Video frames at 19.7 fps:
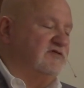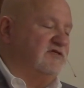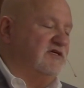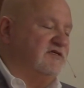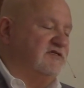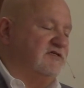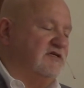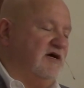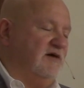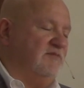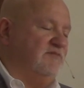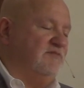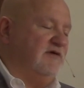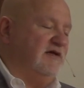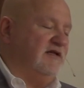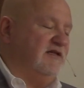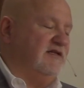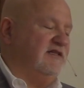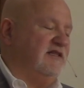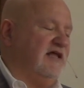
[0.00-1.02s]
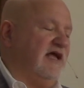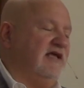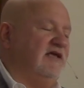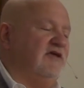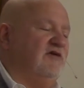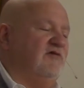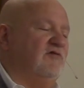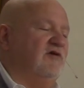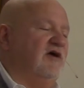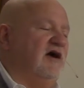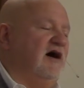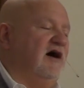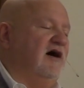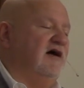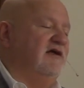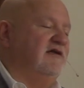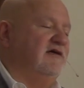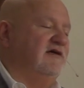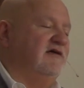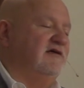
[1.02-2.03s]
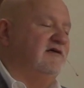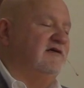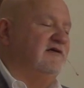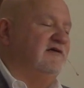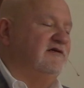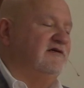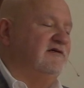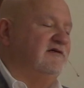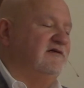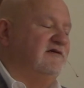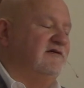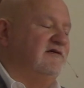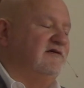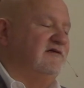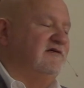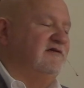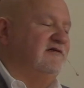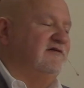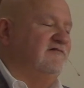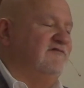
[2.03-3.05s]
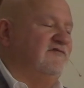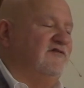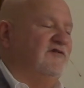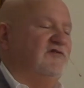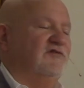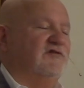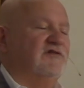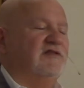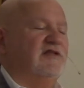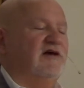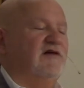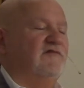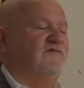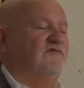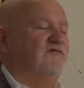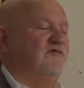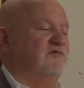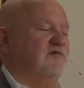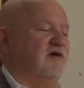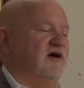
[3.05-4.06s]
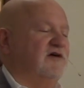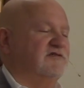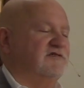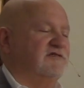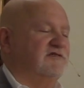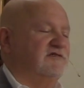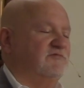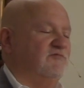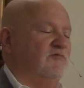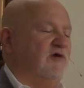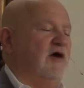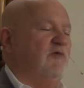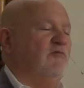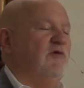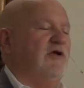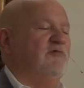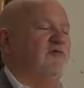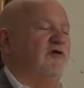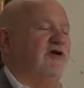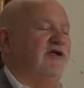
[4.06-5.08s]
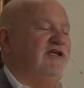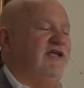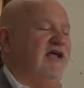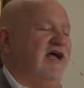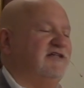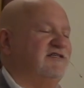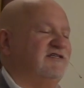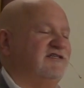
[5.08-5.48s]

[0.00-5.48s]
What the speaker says: us up. And thank you, God, for your love for us. While we were yet